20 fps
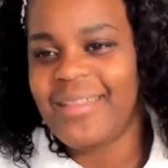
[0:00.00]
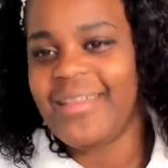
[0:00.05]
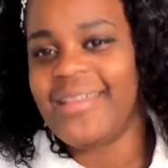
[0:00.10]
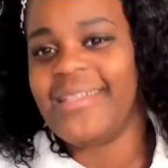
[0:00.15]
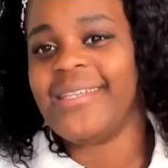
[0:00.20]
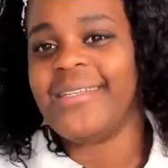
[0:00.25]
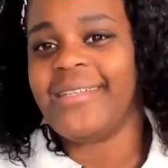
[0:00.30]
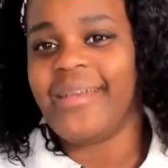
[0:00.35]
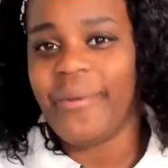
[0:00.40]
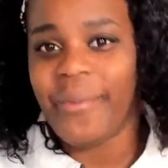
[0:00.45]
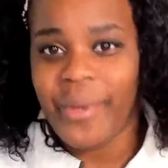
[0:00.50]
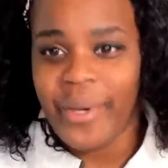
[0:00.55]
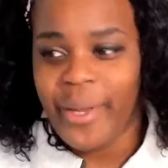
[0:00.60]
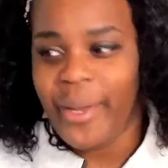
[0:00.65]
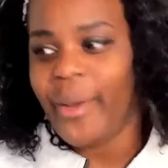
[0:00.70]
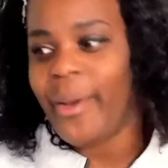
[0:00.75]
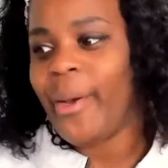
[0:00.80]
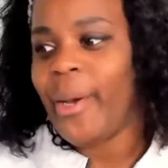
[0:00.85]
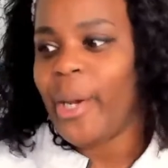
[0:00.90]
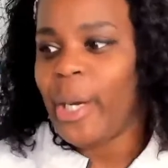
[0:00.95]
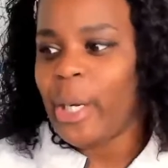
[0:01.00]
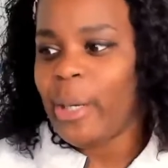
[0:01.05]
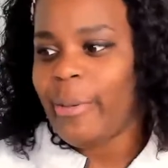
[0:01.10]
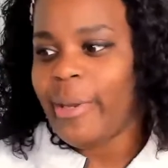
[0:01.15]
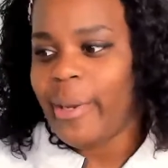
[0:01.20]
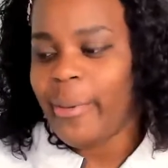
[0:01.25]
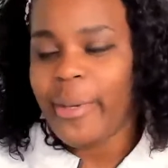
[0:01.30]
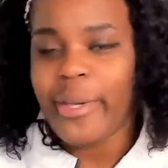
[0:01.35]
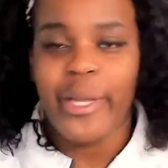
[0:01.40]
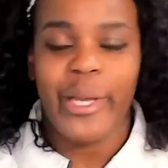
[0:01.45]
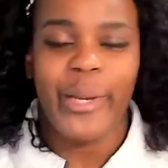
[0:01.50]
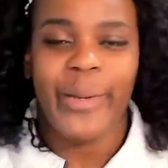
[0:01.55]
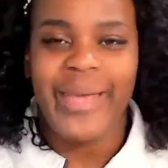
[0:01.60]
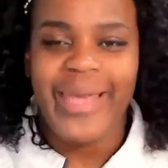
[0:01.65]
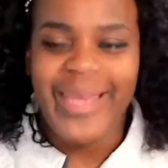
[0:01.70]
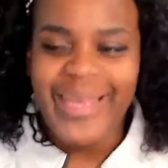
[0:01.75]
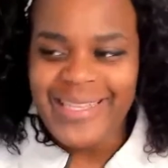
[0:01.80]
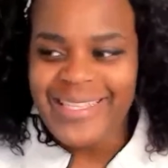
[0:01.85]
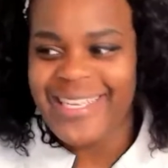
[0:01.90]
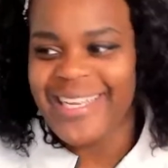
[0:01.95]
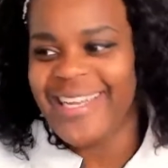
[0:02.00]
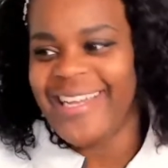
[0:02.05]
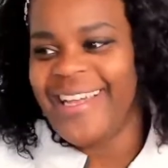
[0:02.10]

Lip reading: this because I want to go home and I want to go eat.